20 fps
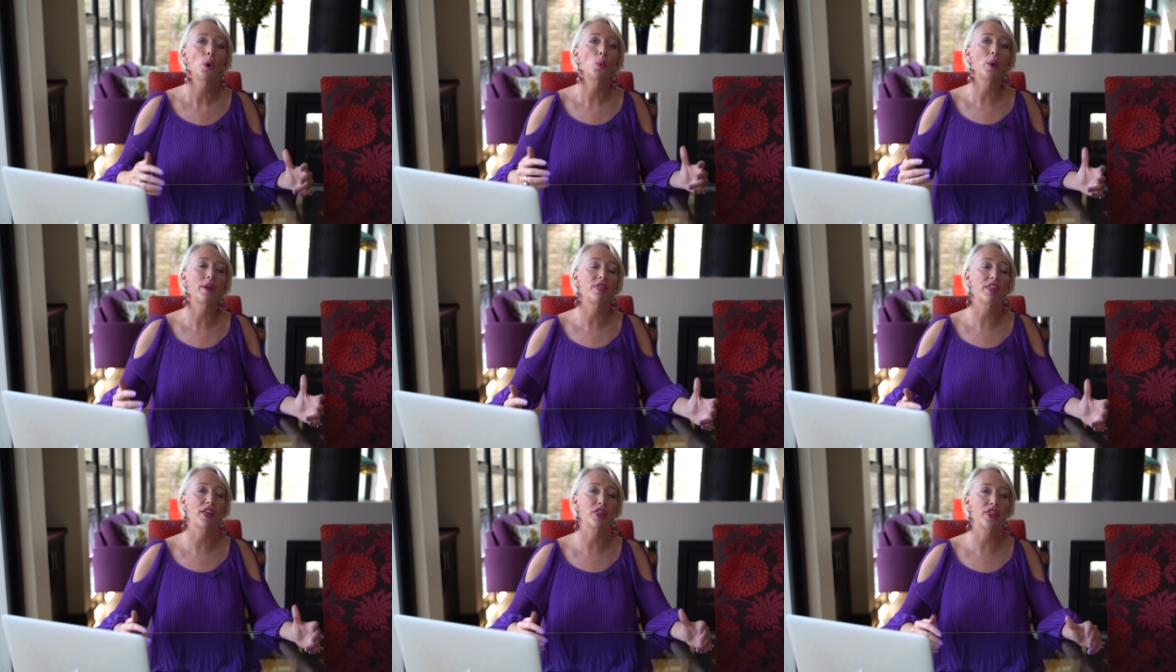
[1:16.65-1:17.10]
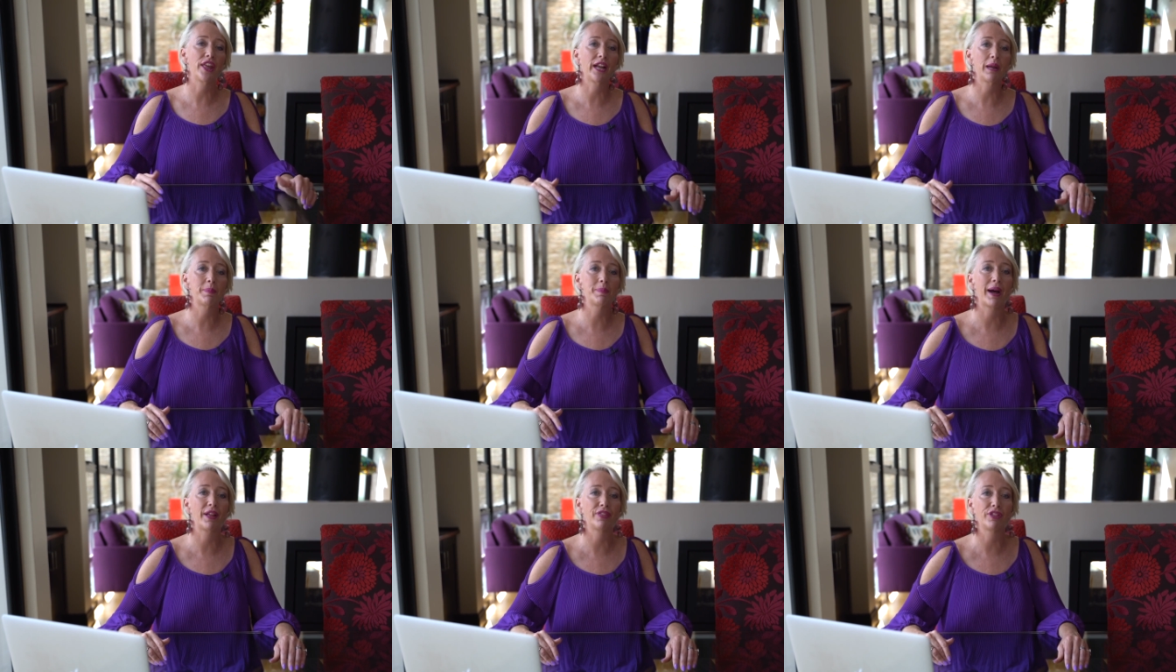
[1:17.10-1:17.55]
when they
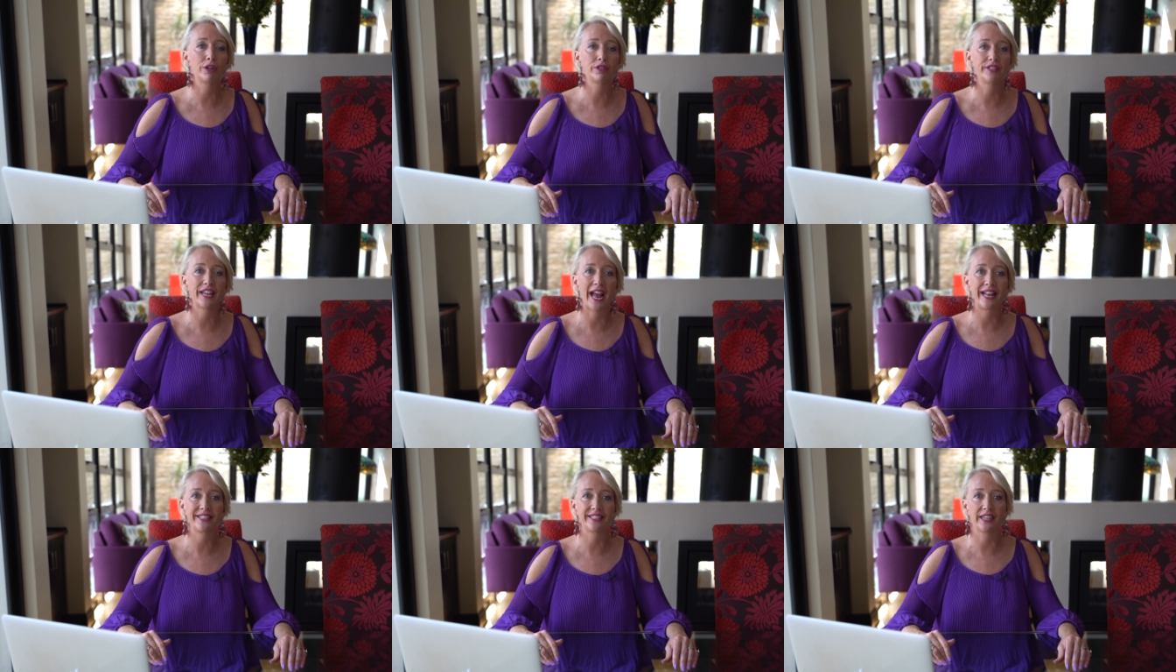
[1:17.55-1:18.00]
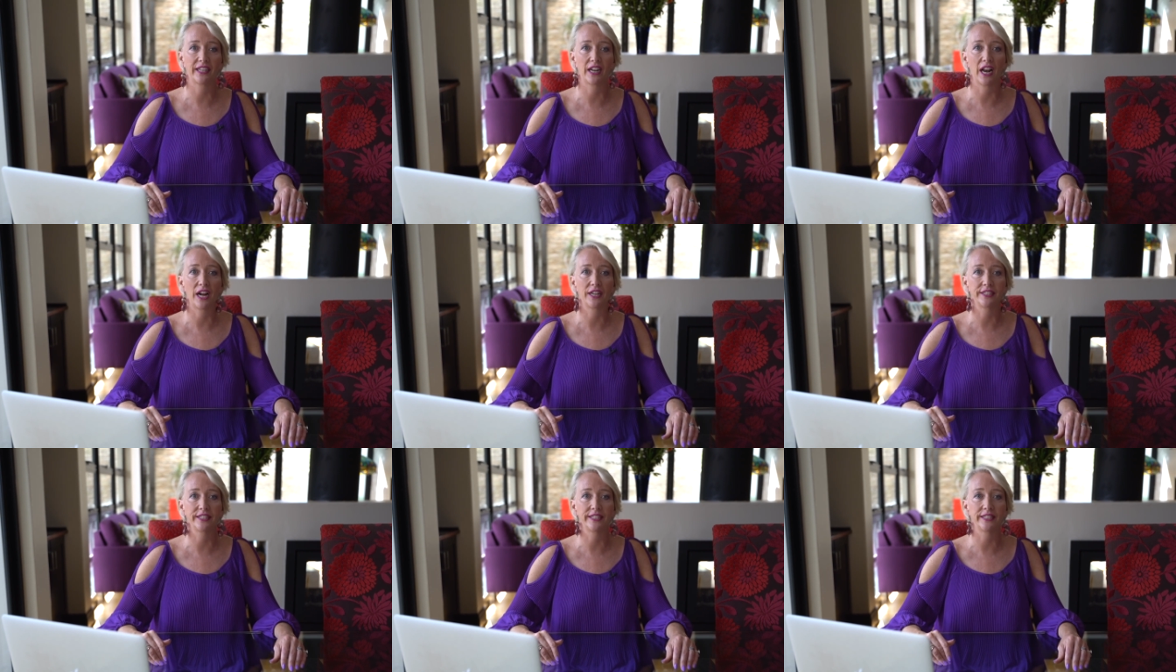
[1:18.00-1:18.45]
think about those asset
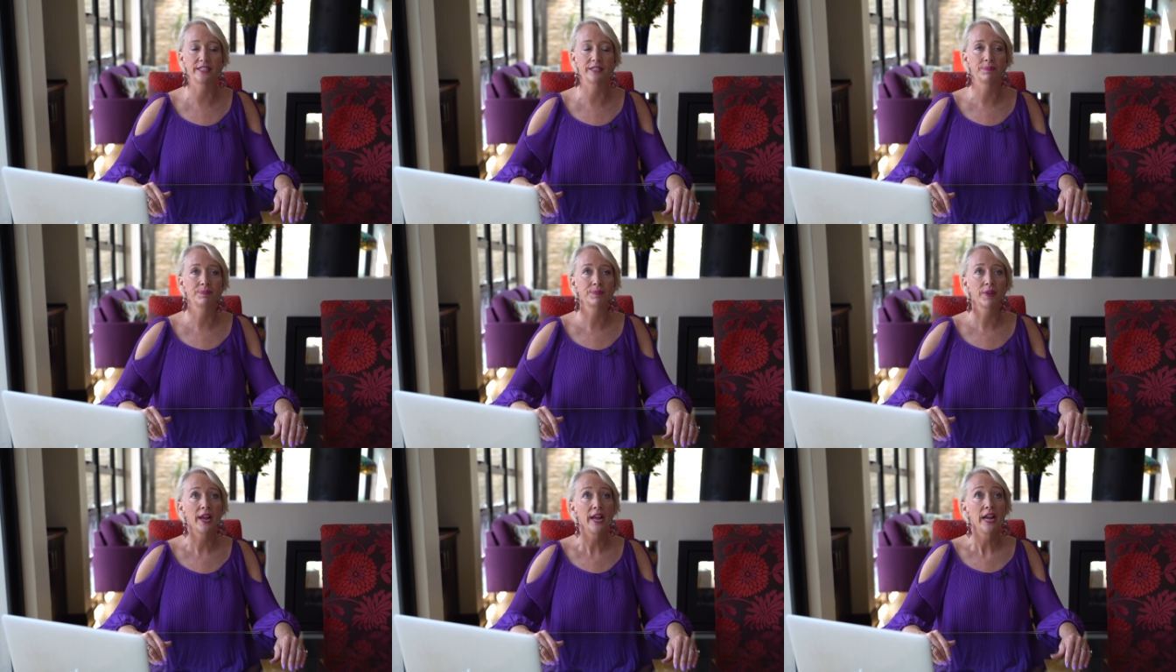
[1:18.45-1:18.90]
classes.